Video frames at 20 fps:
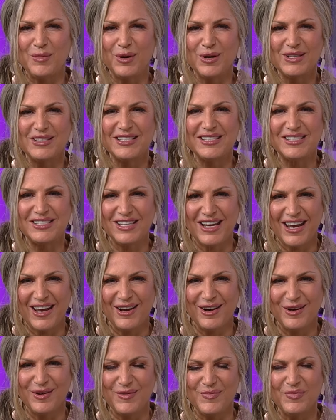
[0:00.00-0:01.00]
more to
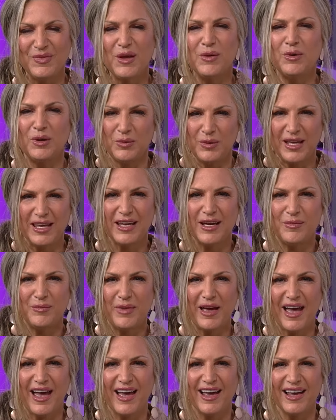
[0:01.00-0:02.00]
share when we come
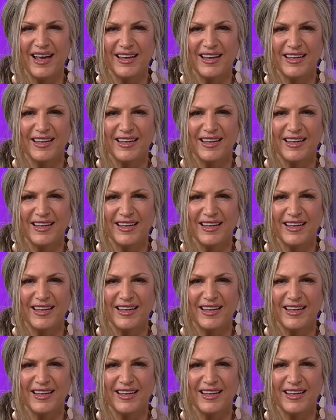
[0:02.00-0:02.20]
back.